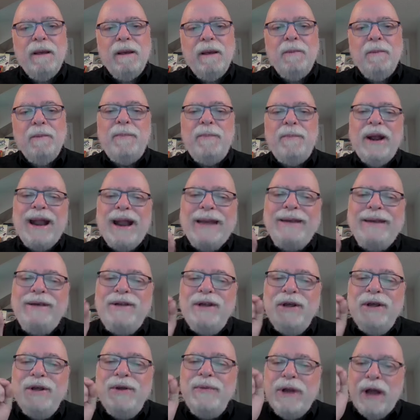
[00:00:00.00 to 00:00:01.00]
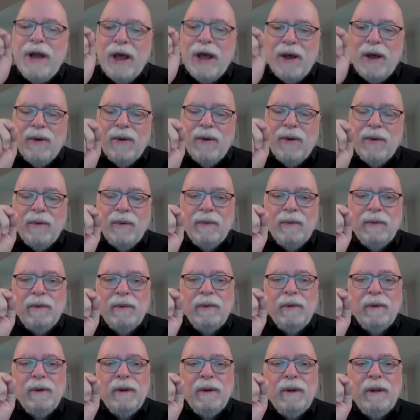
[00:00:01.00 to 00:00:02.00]
But I do know
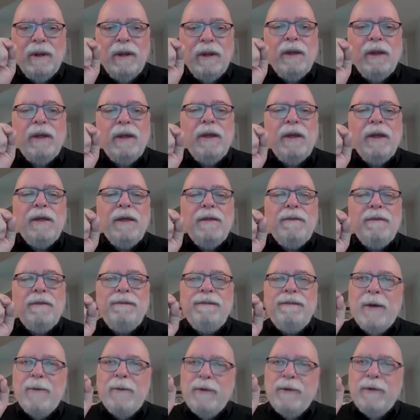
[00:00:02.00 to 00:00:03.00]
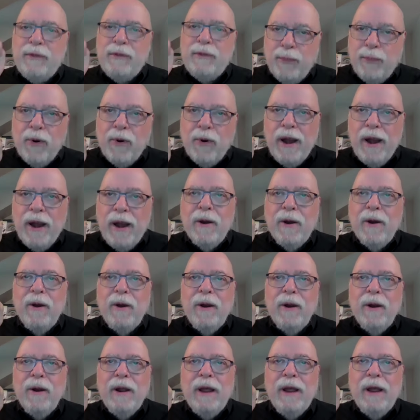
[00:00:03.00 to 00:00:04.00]
that with
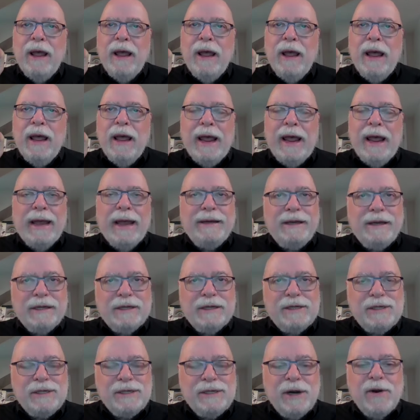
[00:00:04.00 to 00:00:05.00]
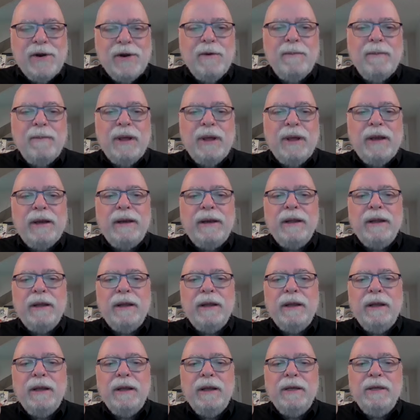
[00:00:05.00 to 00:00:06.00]
prayer and discernment,
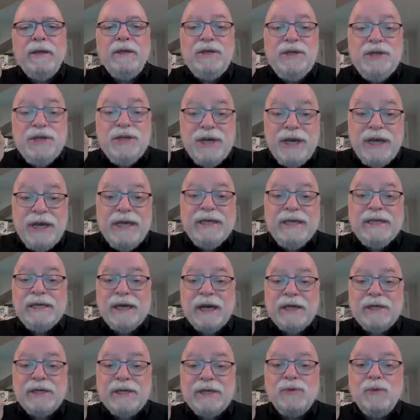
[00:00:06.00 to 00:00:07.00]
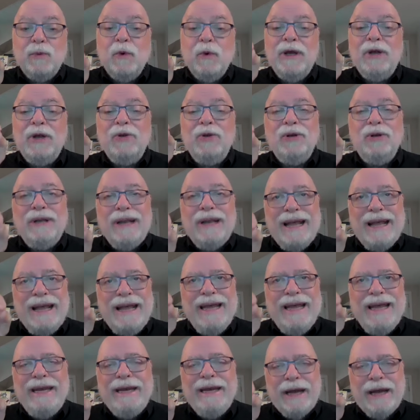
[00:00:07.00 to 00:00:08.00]
Jesus will
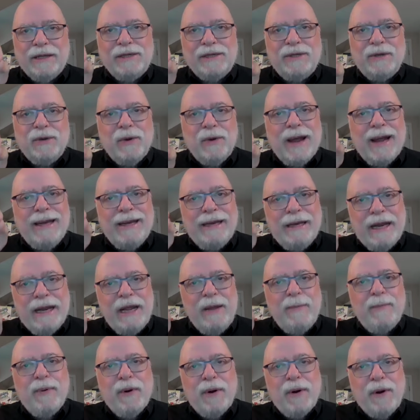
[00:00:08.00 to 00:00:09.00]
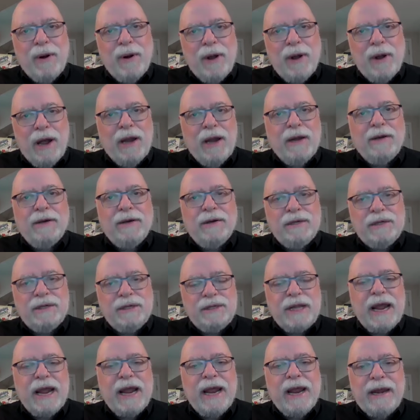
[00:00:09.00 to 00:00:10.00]
lead us to a deeper
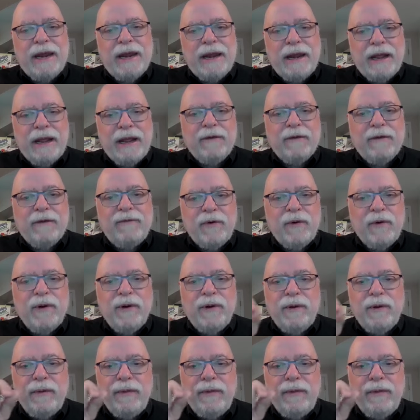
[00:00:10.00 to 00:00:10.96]
understanding of truth.